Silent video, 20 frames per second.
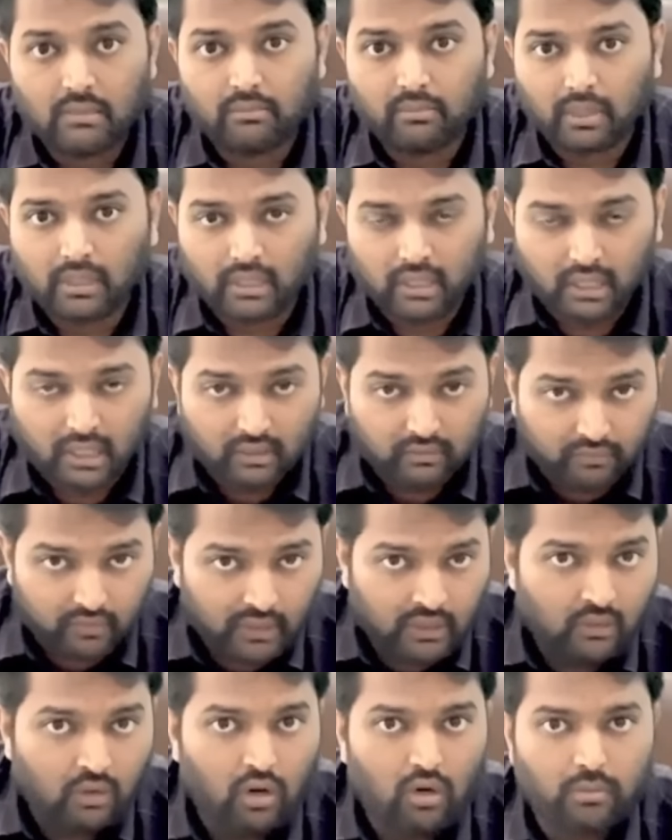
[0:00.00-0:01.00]
But if
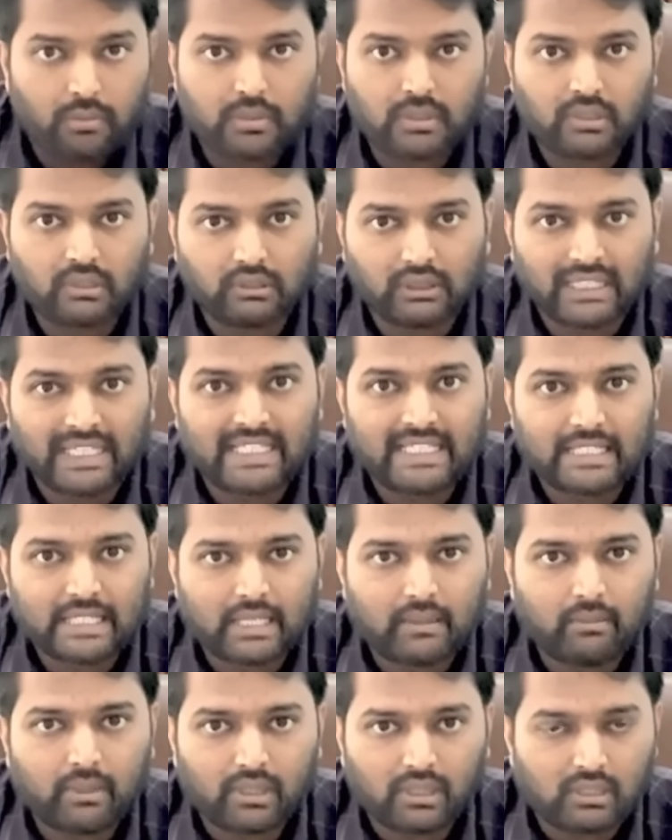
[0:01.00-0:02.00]
in option
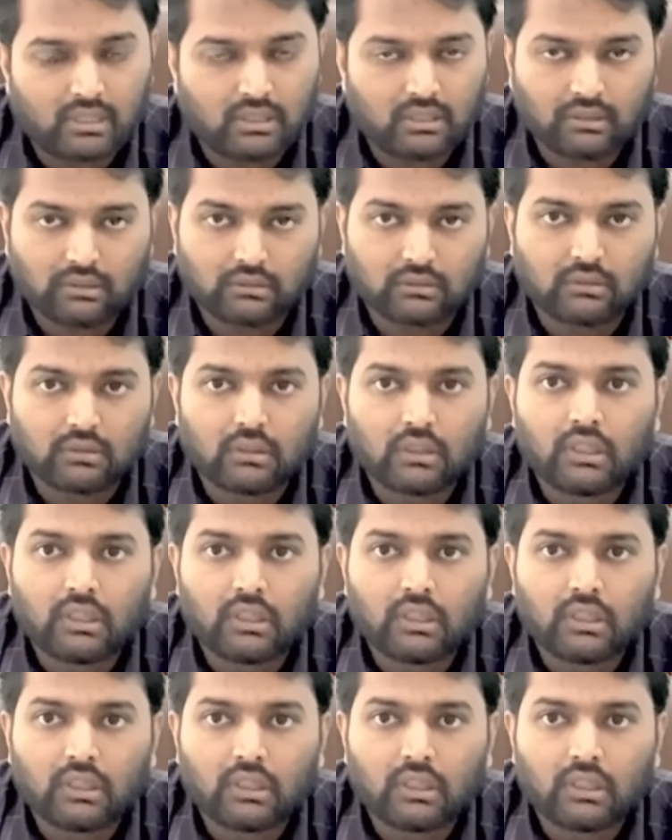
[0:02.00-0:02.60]
examination,